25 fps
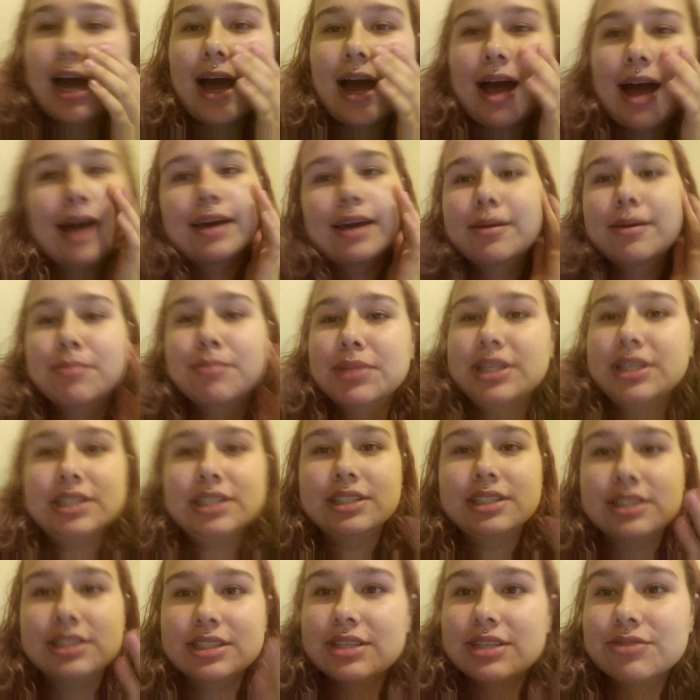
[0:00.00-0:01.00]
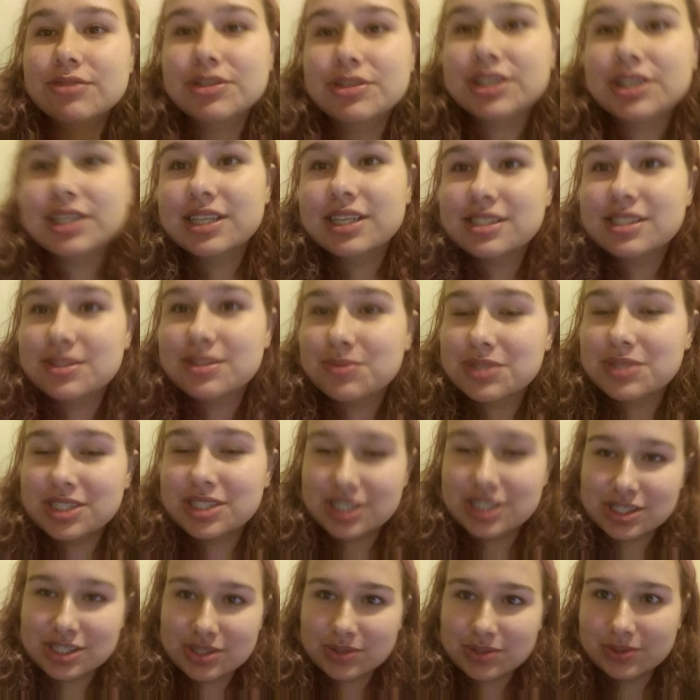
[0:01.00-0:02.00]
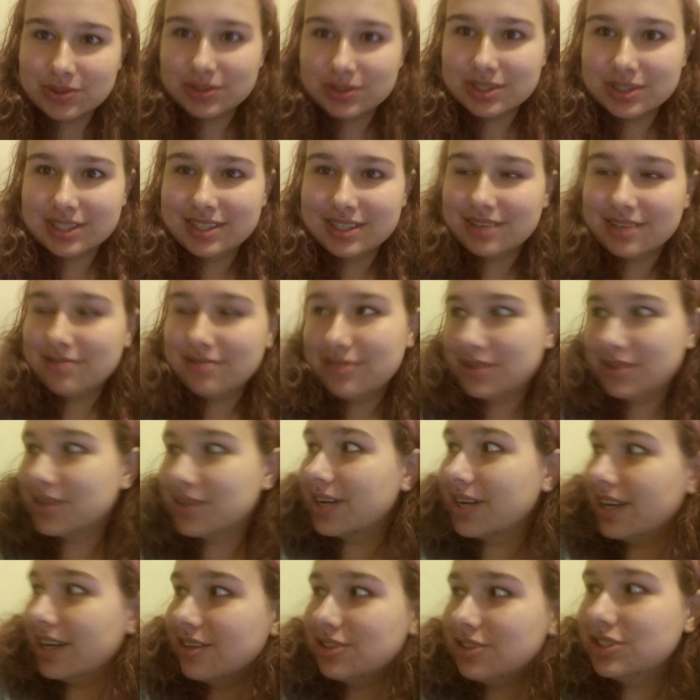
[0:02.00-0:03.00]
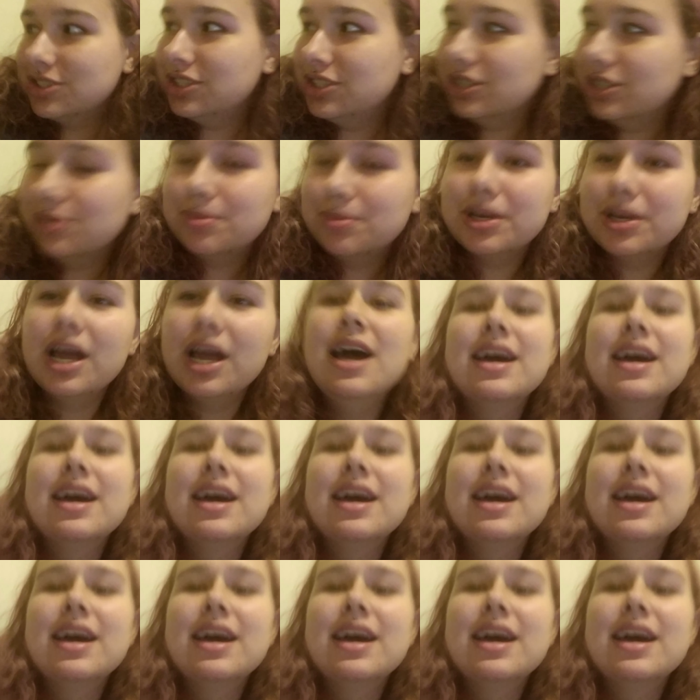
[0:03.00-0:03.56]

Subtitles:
I completely didn't realise there was a Discord. I feel kind of stupid.